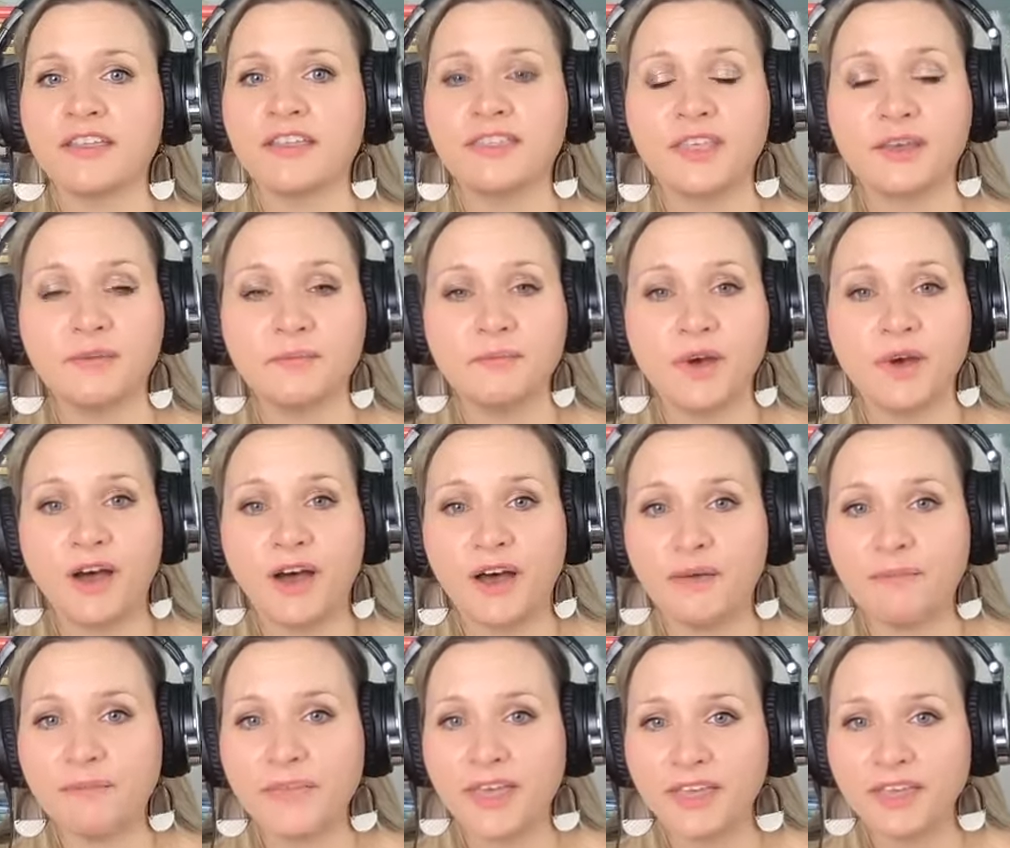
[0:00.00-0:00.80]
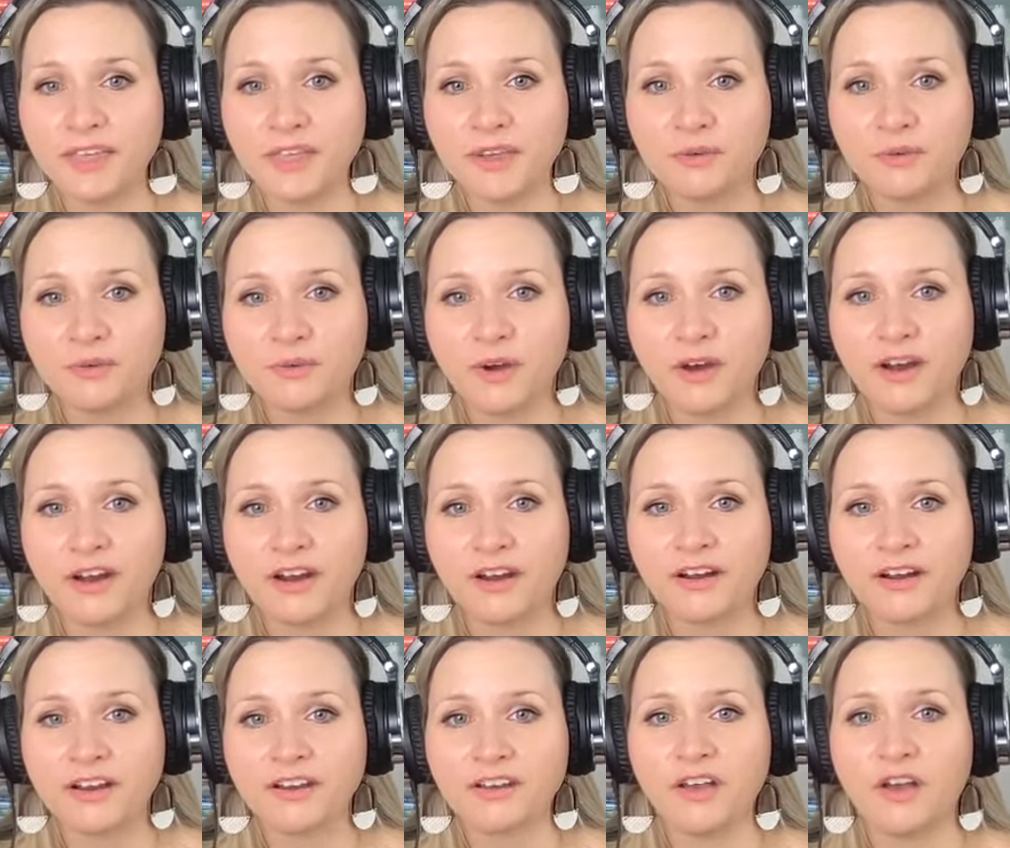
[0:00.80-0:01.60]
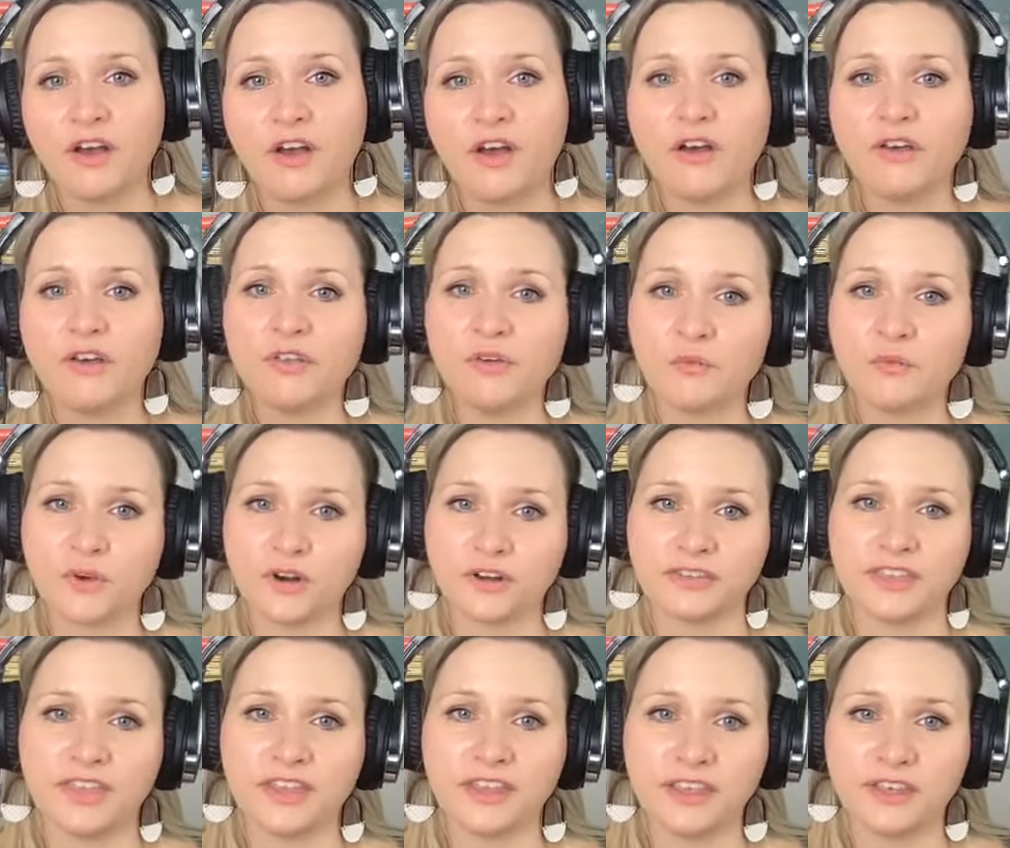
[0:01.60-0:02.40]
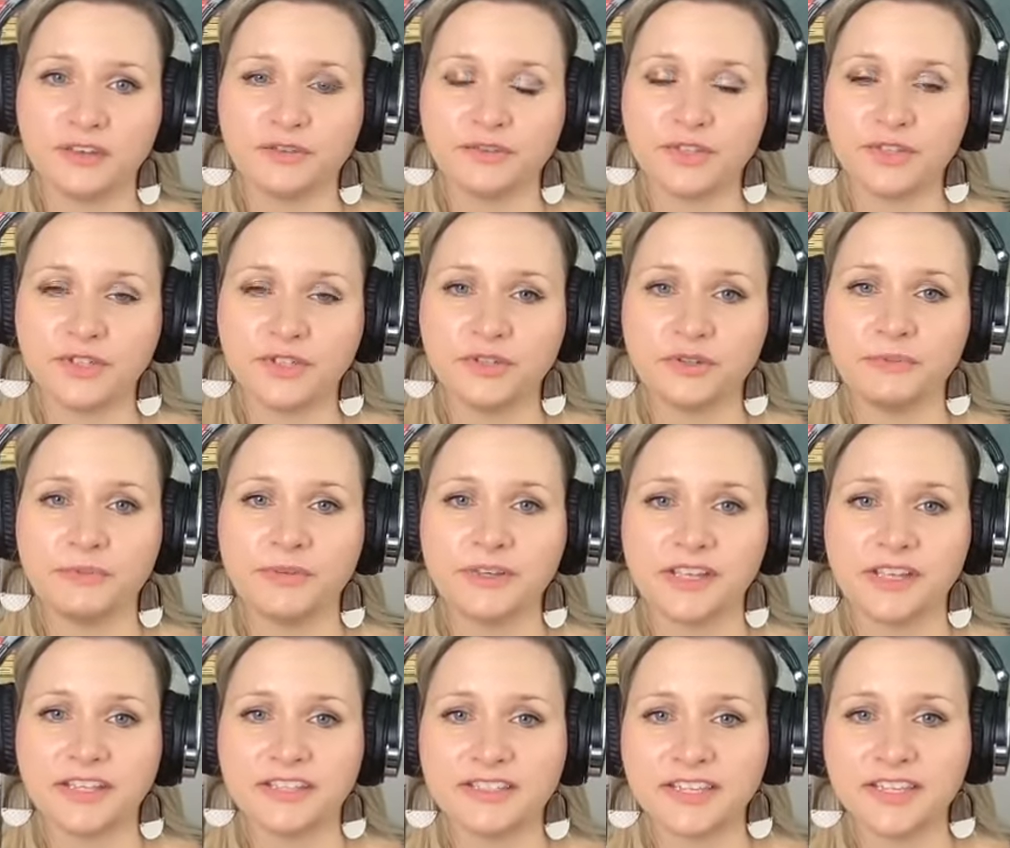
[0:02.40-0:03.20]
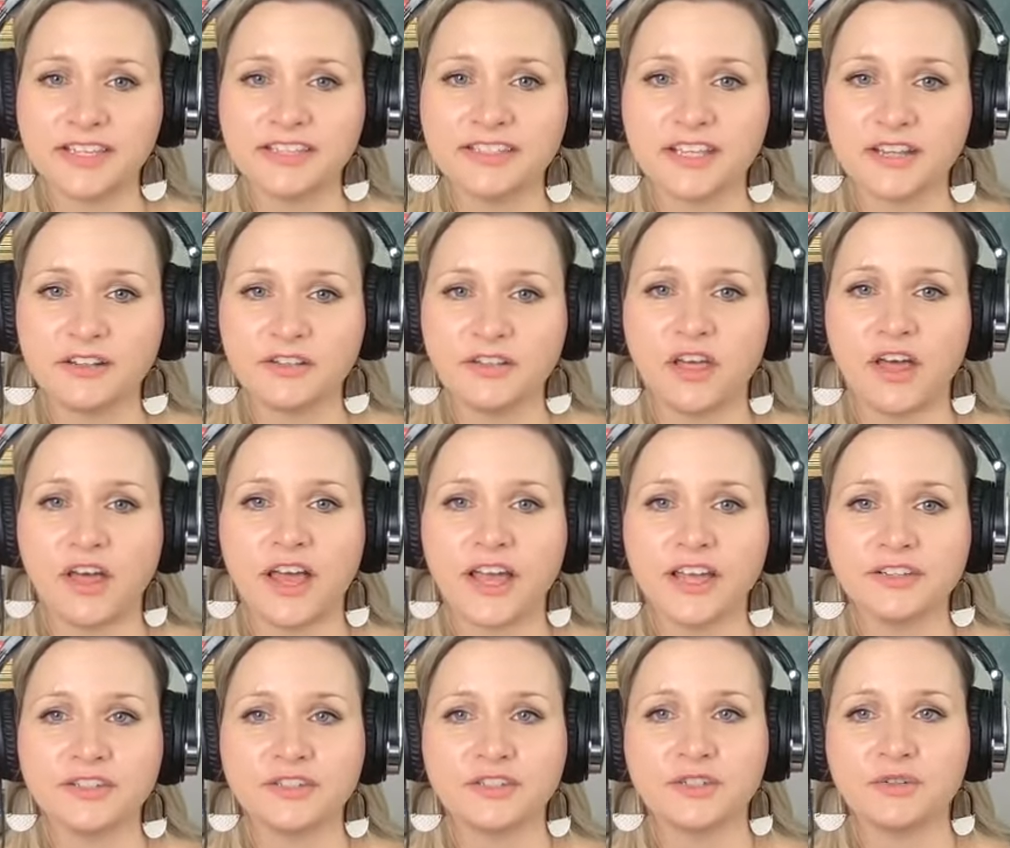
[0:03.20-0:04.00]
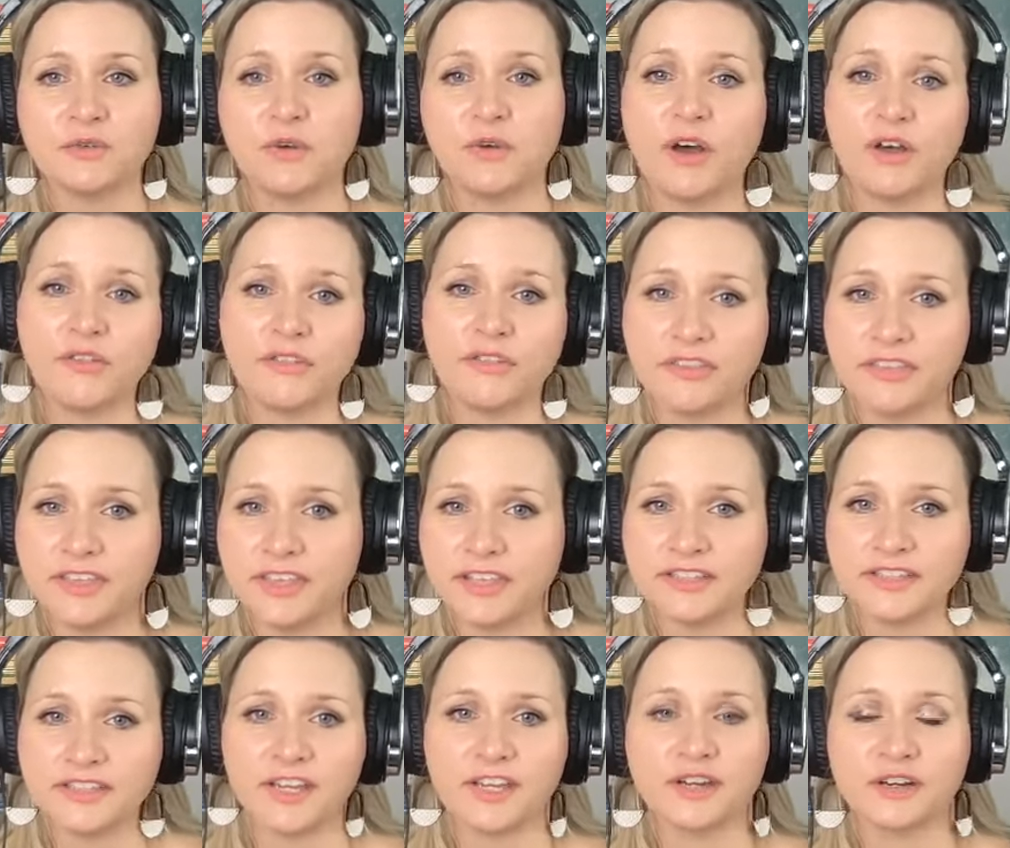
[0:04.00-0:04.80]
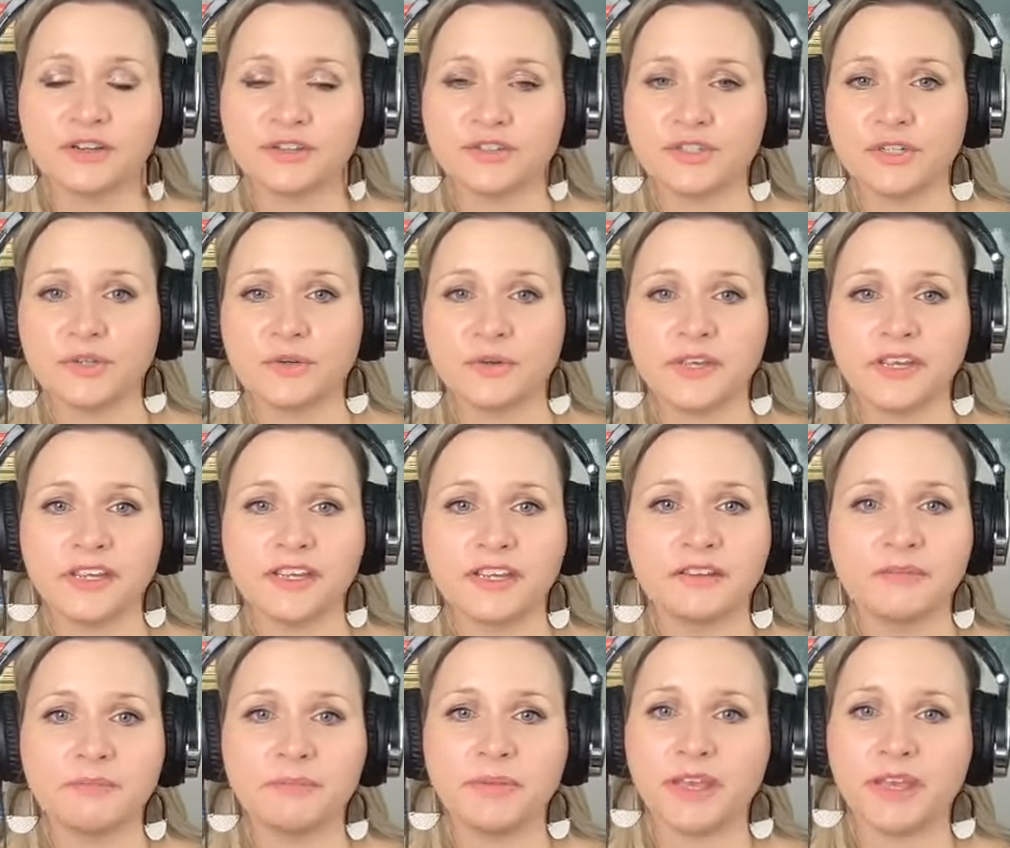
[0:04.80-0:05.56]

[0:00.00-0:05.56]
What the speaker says: the mom that you are, and all the work that you do, because it's a lot to do all the things that you're doing.